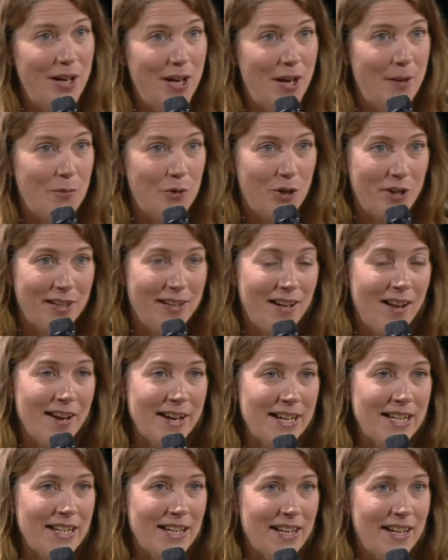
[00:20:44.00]
product
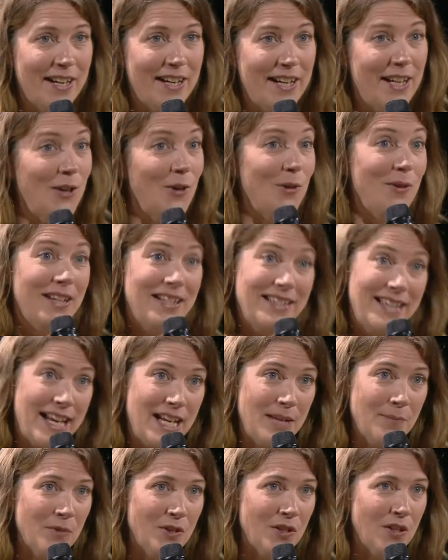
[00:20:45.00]
line, including
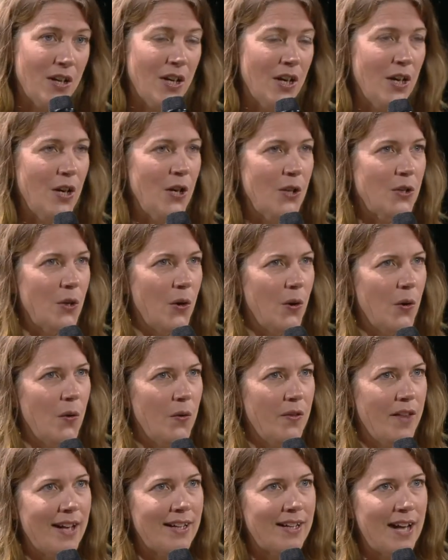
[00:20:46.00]
denims. So
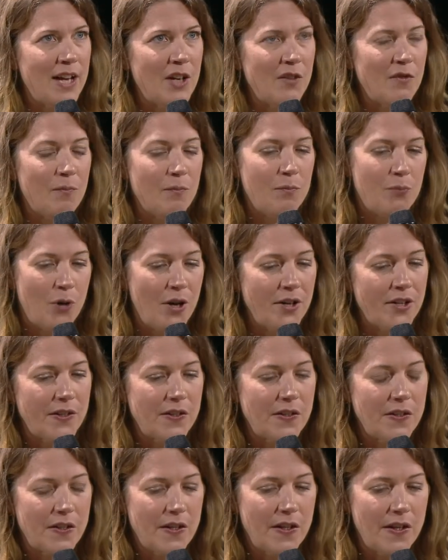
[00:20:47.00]
that kind of
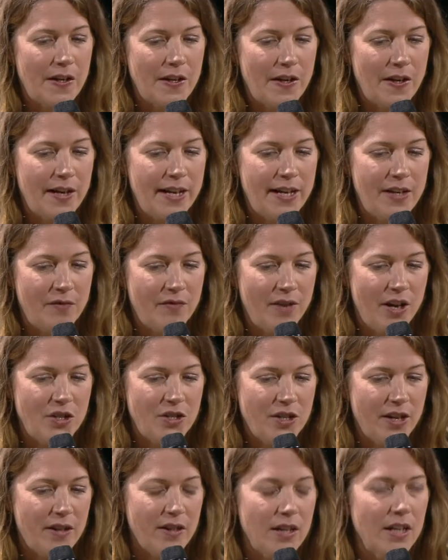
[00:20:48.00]
product
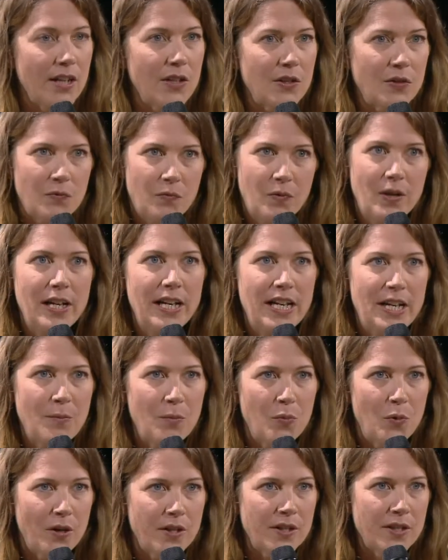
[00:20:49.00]
innovation, I think, is really
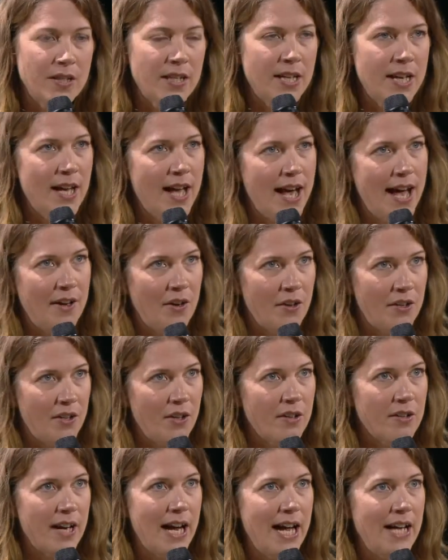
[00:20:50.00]
important. And on the
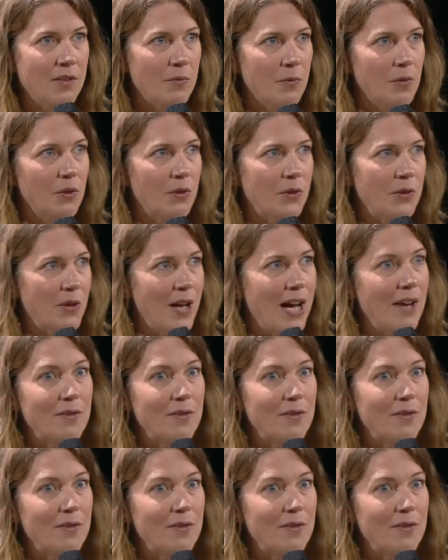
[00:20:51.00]
other hand, we'll also have